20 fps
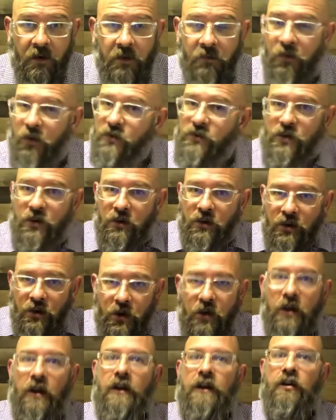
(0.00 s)
You're
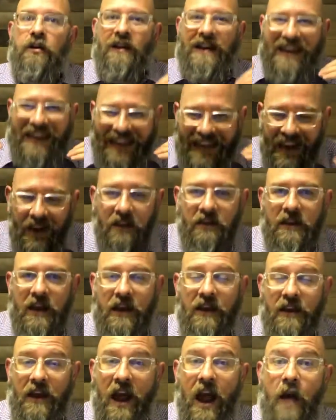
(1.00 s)
gonna hit
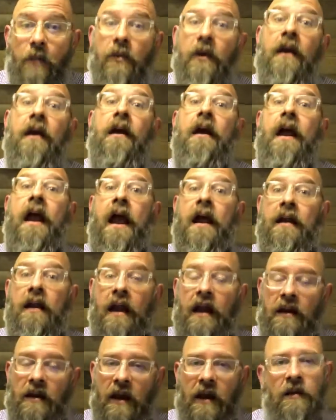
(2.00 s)
that cap,
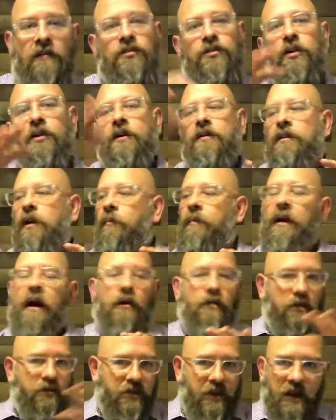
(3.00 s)
and sure, could there be
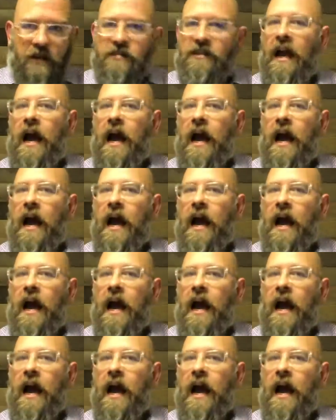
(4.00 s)
other things?